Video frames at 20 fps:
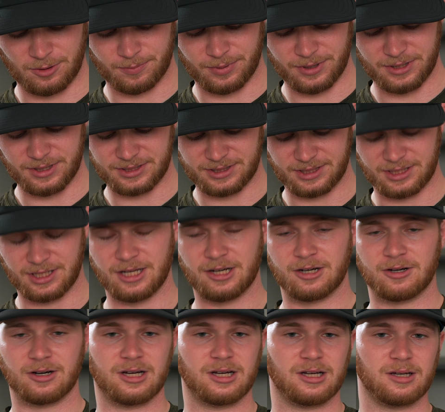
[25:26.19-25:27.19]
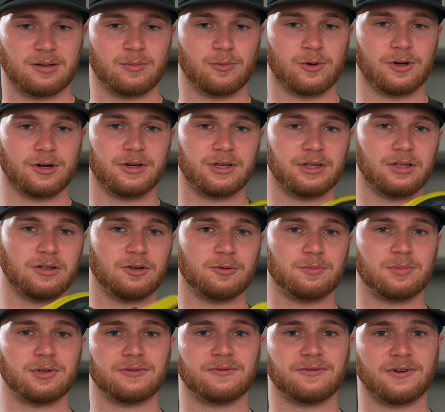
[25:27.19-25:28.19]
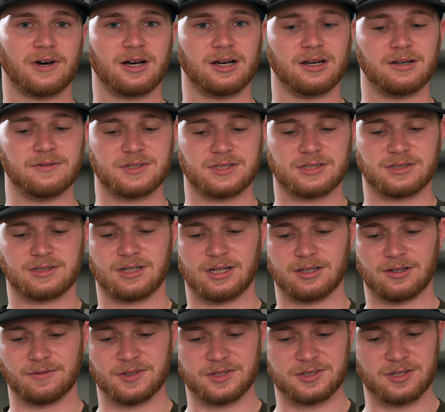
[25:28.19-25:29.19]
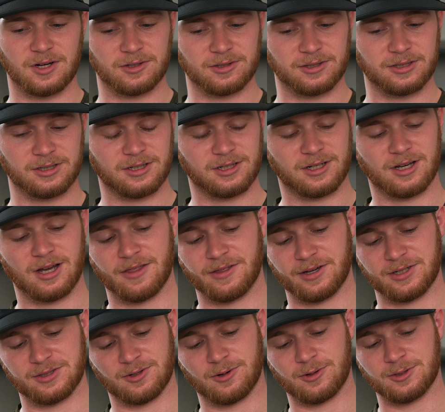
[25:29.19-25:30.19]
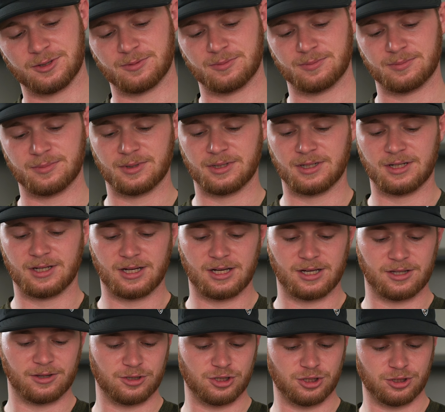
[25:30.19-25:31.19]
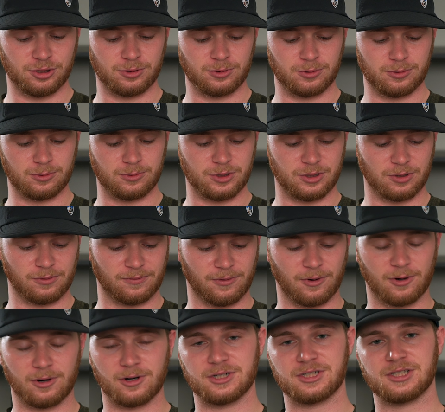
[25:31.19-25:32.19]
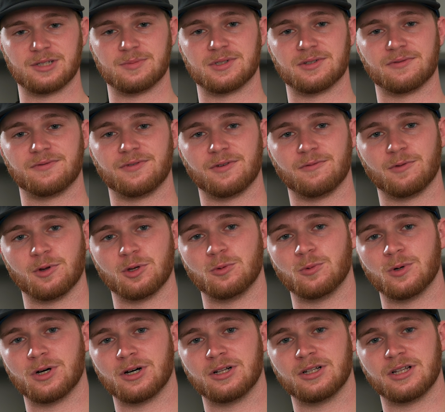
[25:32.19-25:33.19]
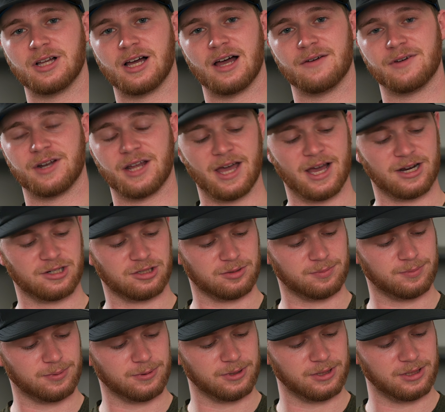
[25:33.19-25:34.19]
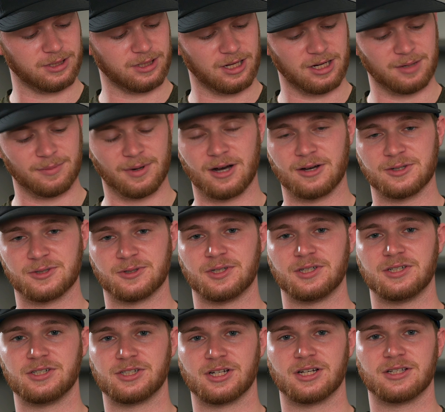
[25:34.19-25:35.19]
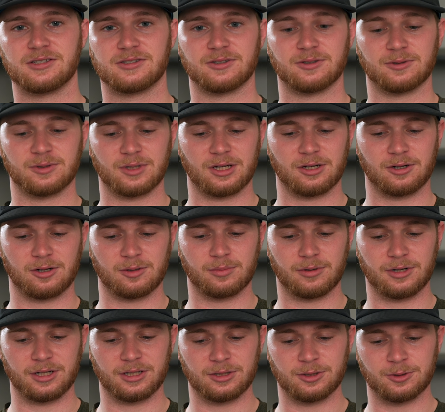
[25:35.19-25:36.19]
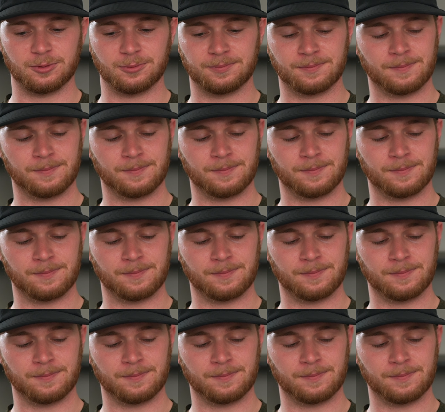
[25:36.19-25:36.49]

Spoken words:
Peaks, and now I'm wearing the Lone Peak 5s. I love this color. I think it's awesome. The shoe so far seems to fit really well. I haven't actually put any miles on these yet, so they are brand new.